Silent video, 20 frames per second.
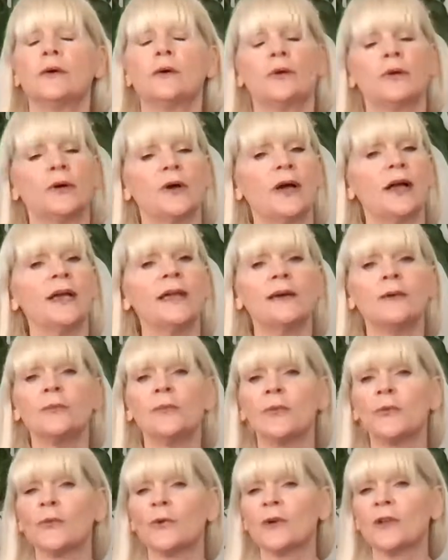I
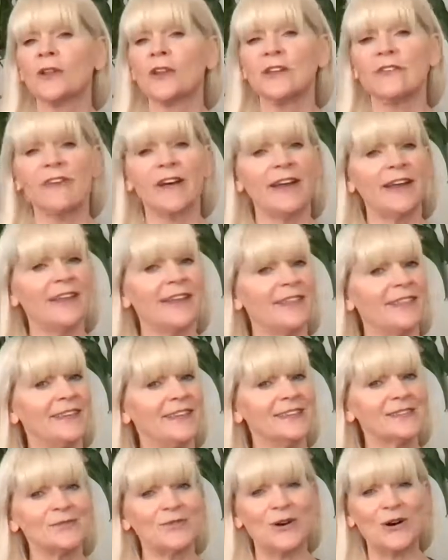am really fighting
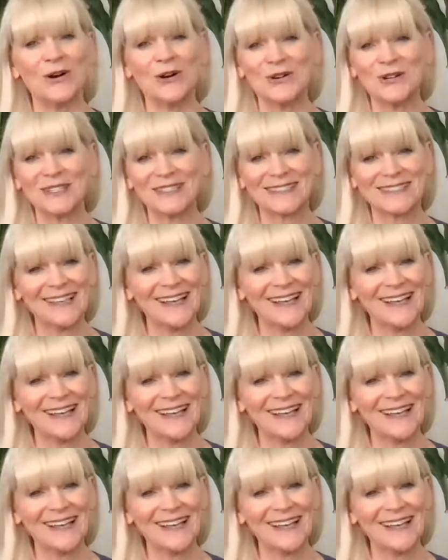this, folks.